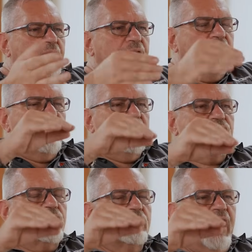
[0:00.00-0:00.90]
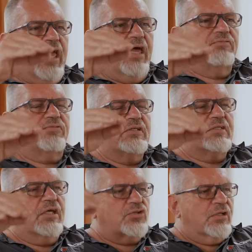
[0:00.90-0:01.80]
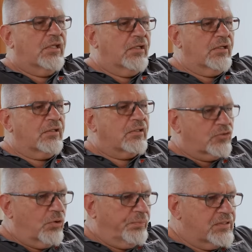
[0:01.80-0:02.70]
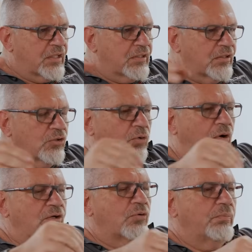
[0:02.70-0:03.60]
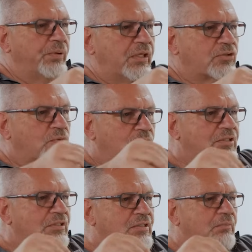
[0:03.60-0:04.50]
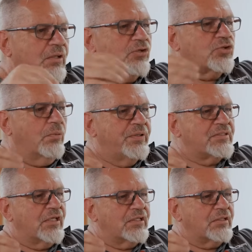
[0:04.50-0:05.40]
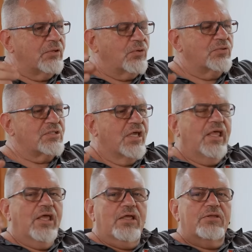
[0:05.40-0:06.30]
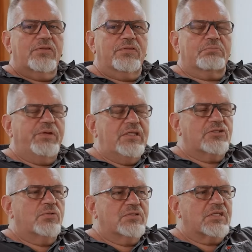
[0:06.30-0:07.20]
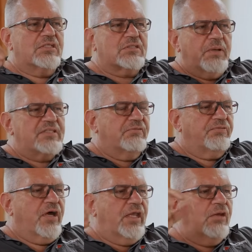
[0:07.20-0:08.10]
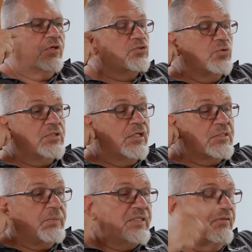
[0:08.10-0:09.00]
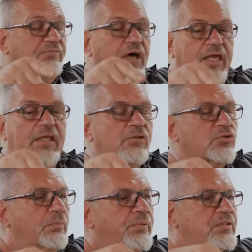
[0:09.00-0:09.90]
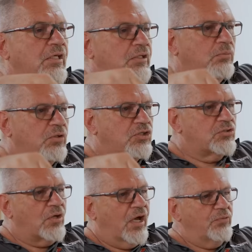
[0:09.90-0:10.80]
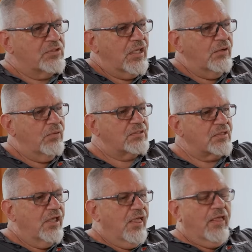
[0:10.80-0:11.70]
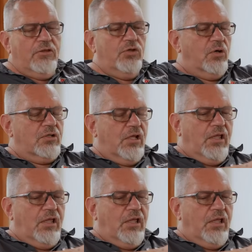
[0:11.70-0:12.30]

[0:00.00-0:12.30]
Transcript: needs to have detection in the shopping center. You can't do a P2 system in a shopping center because P2 says specified areas. Who's going to specify in the shopping center which is your high risk areas? You got